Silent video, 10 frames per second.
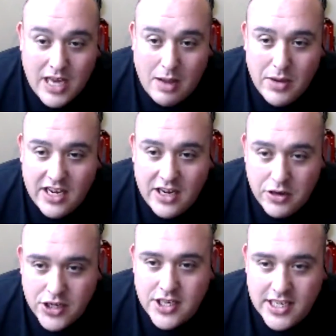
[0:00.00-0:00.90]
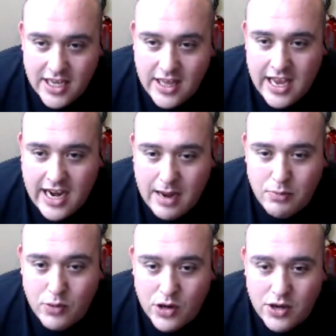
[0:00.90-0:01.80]
I mean, you should send that amp
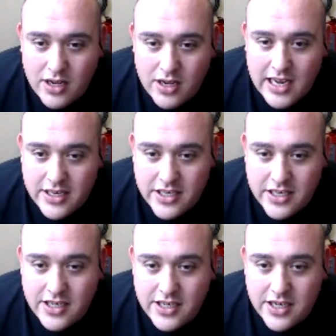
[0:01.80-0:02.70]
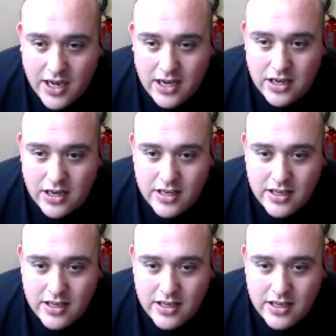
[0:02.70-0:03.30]
when you're done testing it to Doug.